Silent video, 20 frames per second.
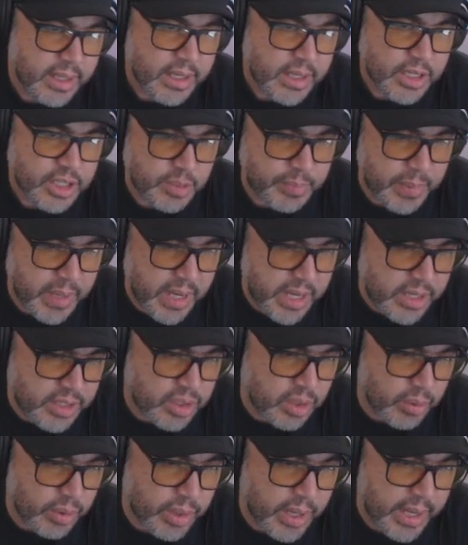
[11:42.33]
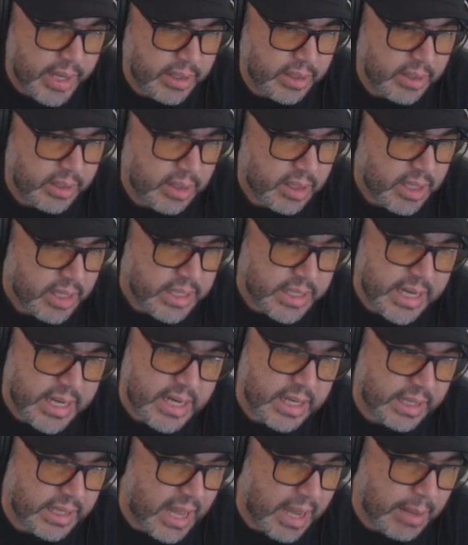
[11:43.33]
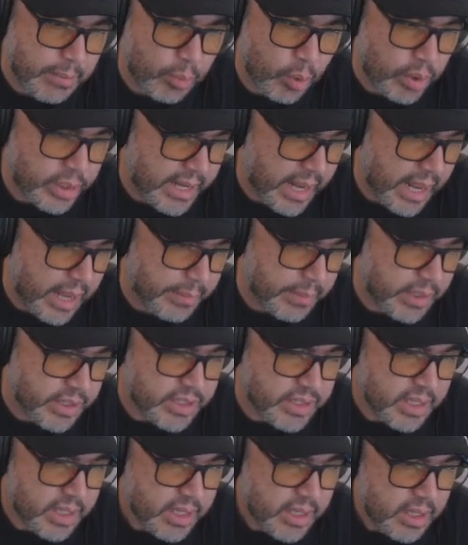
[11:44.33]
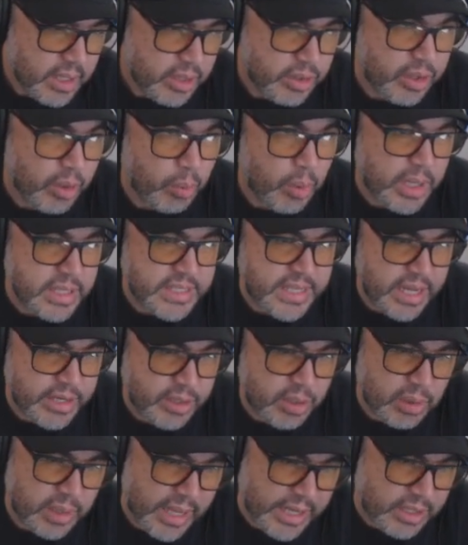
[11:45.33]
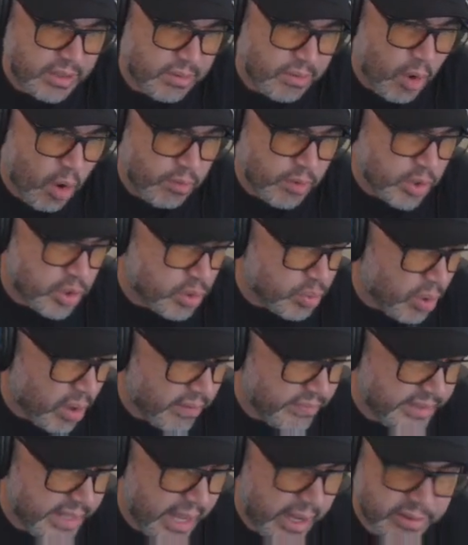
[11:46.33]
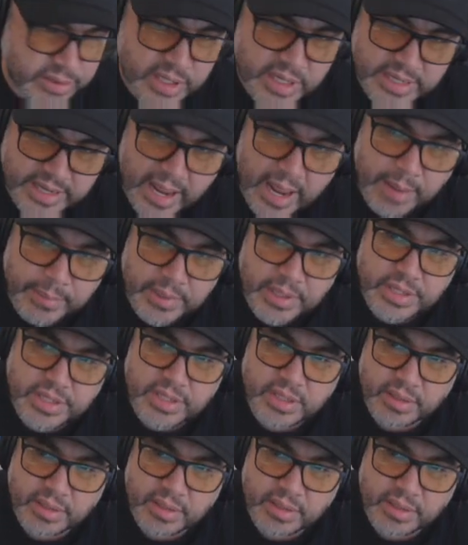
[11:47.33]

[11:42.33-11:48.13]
Speed is great, need a lot more damage. The ones that do like over 12,000 damage